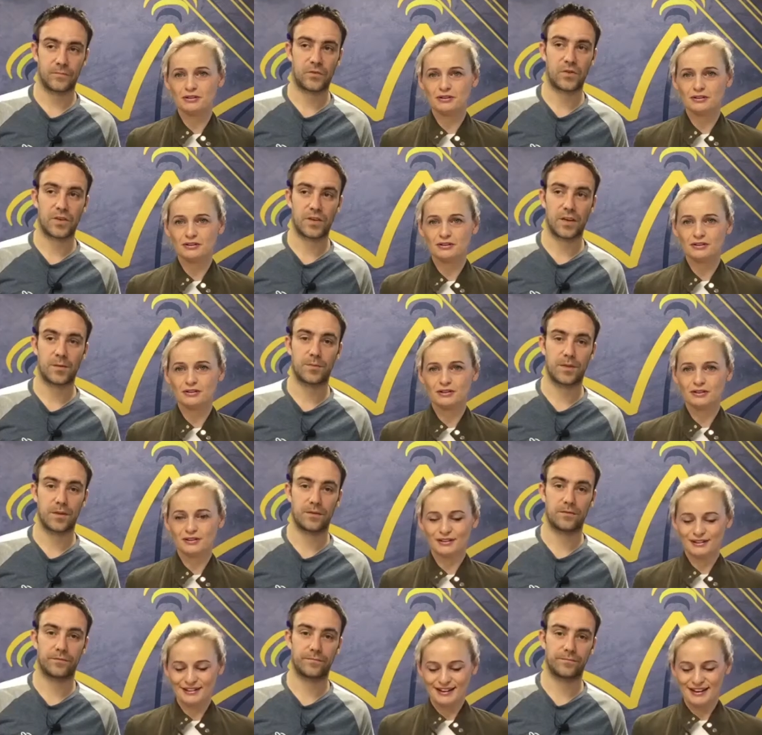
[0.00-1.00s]
Speaker 1: Three times
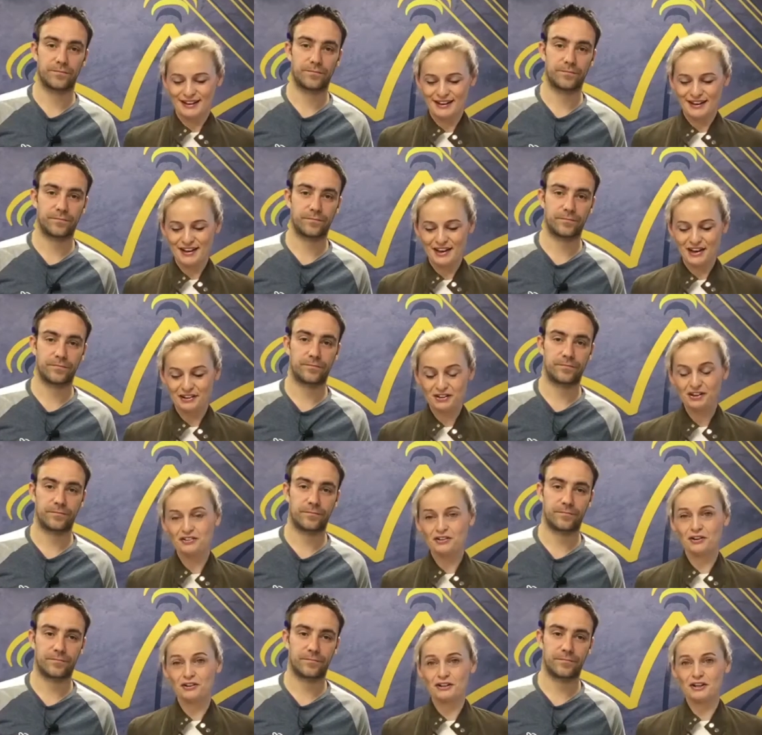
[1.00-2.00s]
now. And I
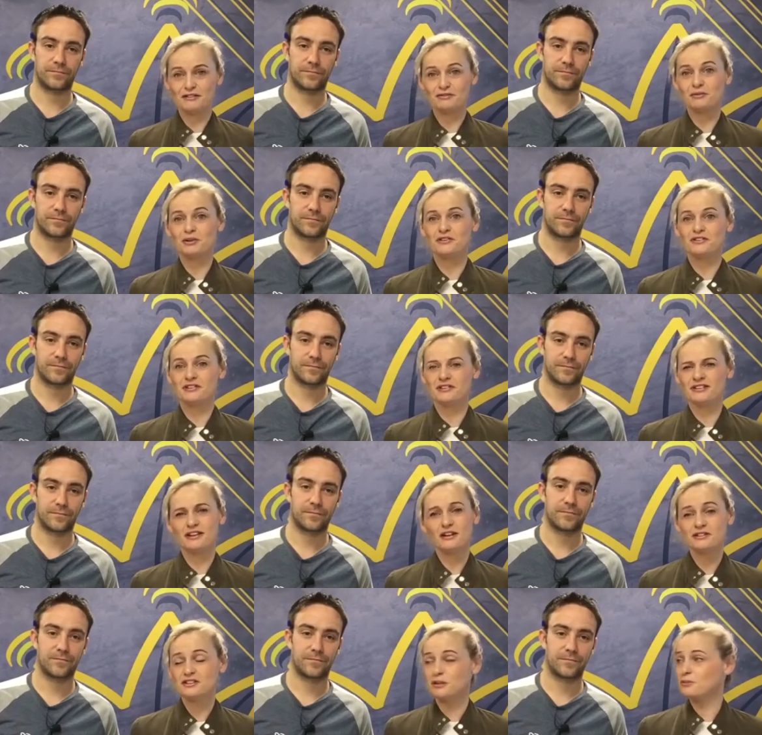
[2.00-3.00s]
saw her live once. It's a
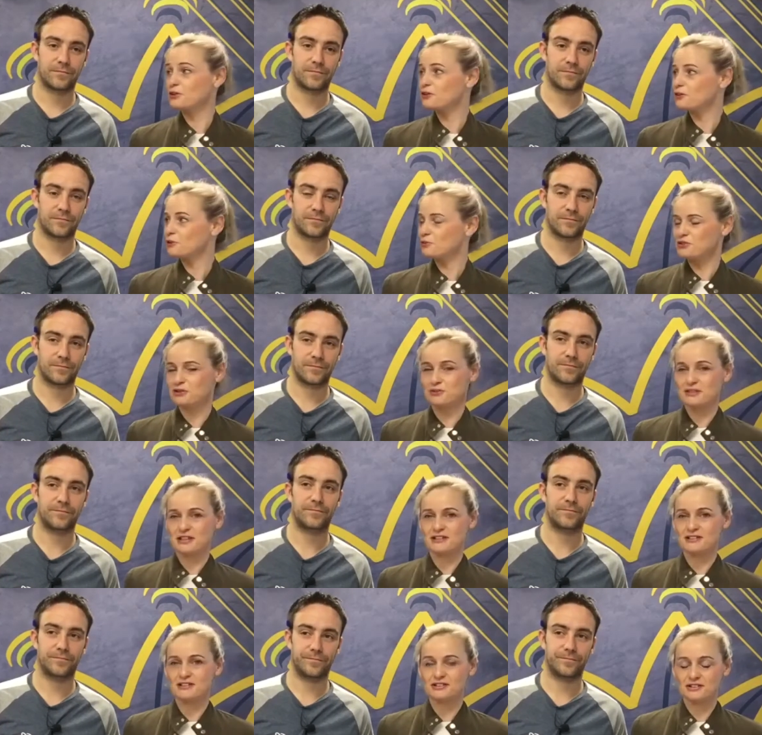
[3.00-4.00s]
long time ago though, but she was
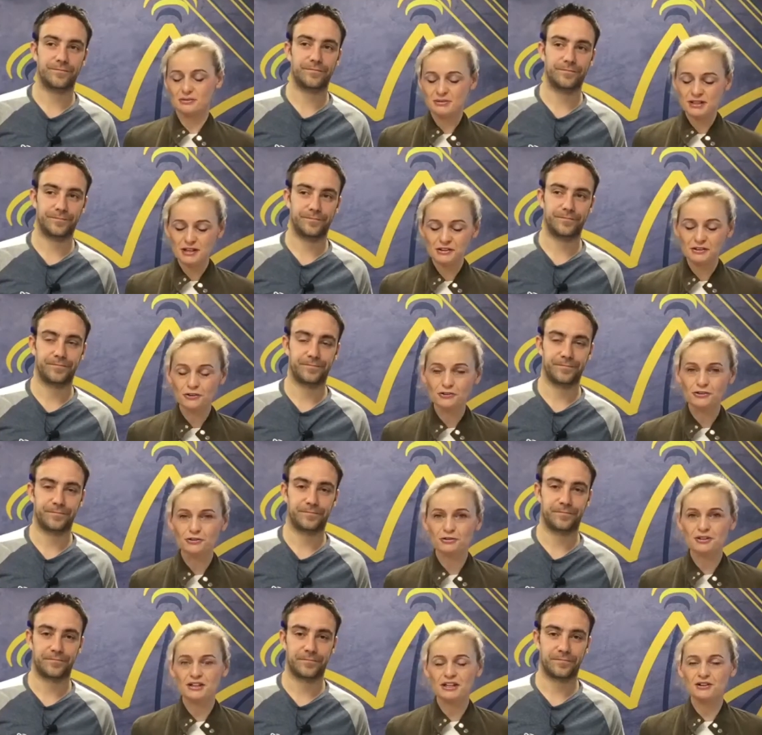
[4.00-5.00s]
excellent. There was a lot of girls
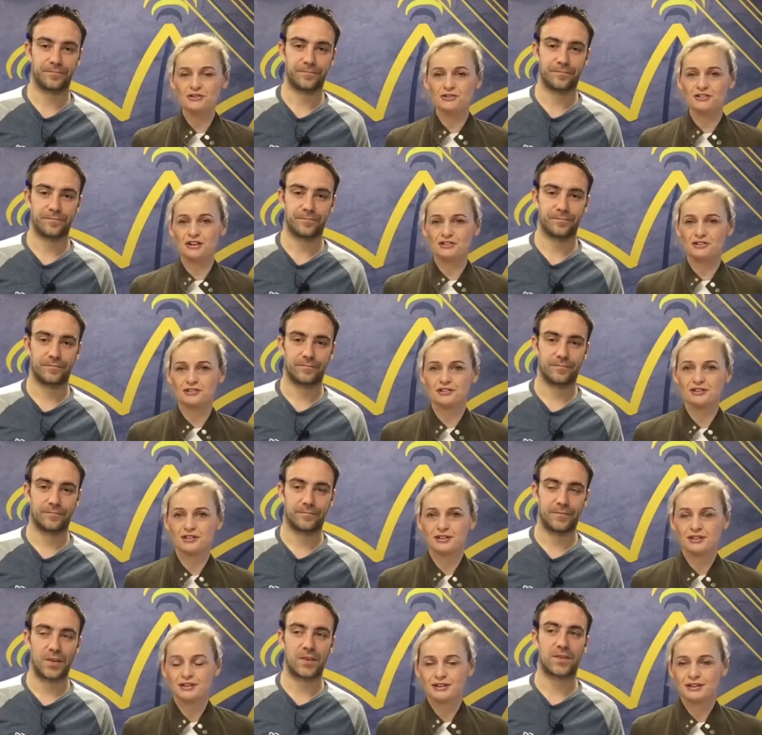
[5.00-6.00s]
throwing knickers at her.
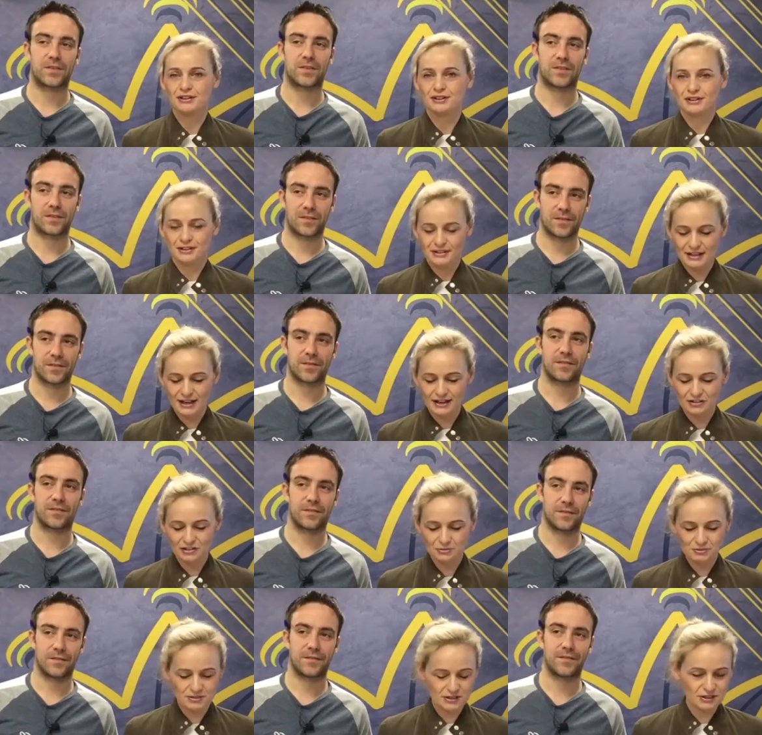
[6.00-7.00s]
Nice. Yeah,
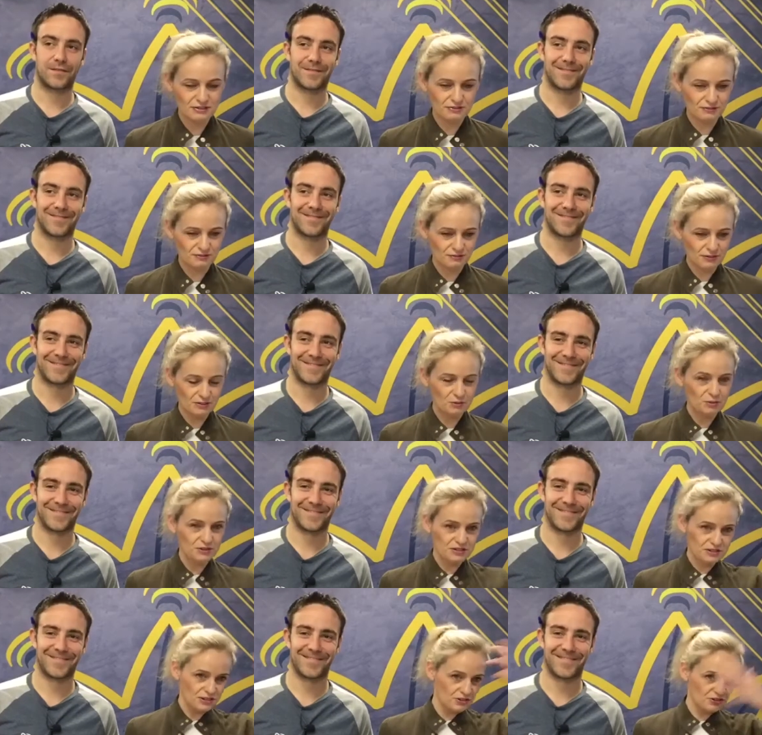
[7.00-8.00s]
she was kind of at one
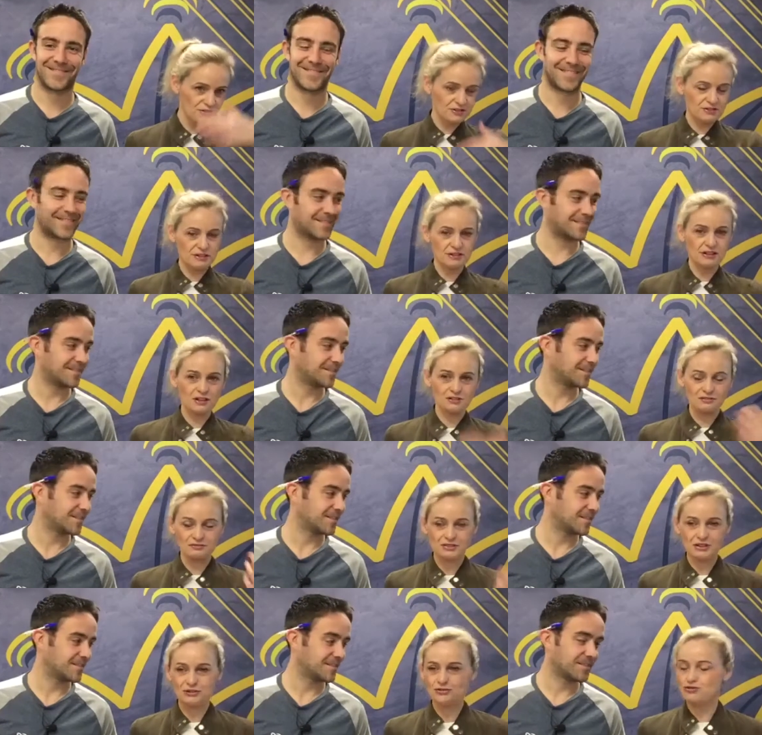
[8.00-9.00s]
stage. She just had lots of
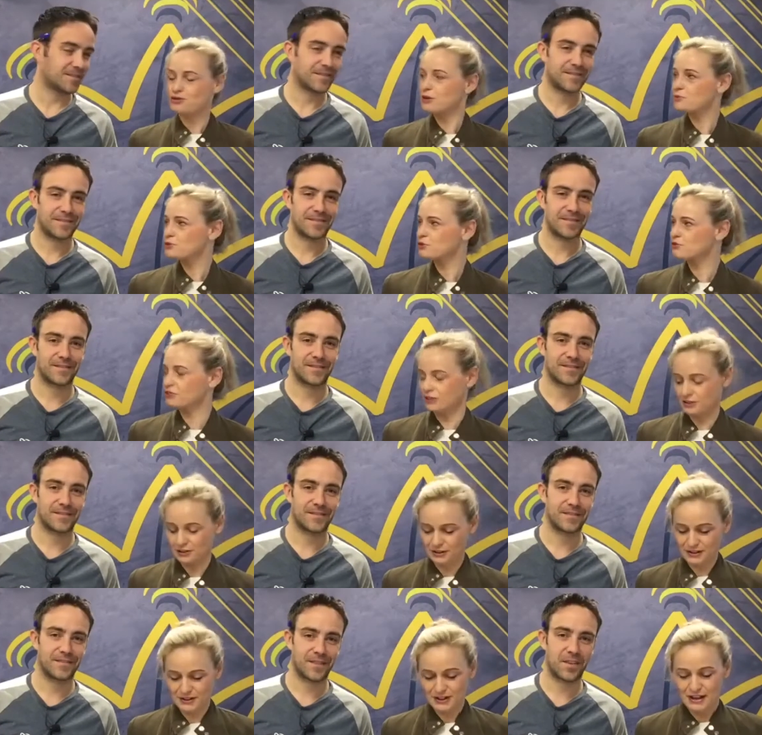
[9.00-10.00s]
knickers draped over her.
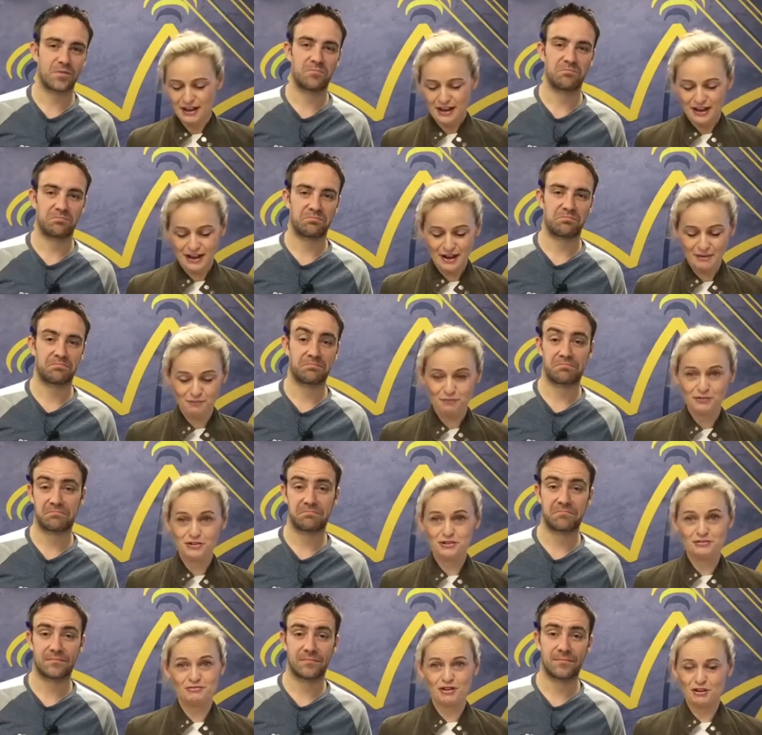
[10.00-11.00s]
Um,
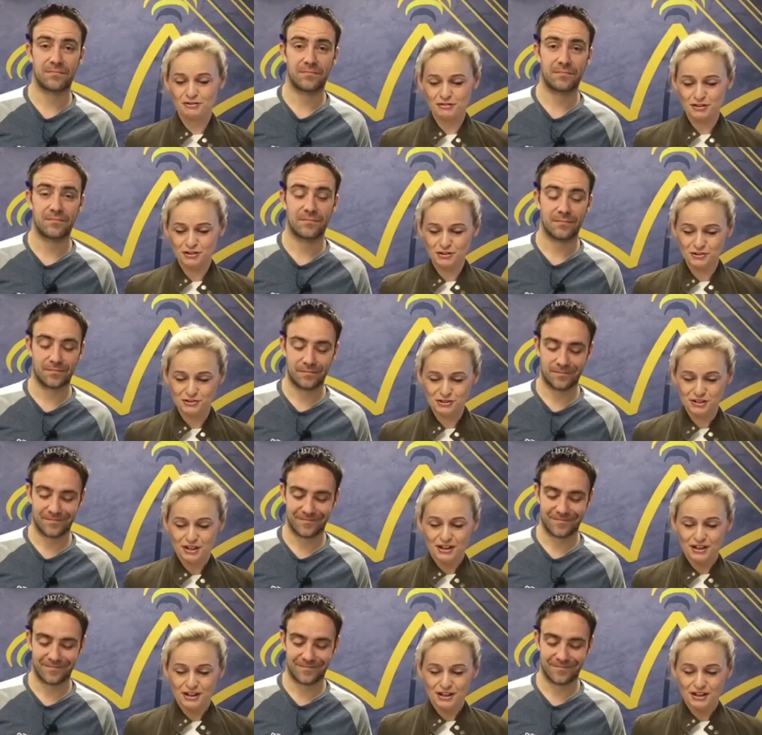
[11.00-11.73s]
she's very, very good.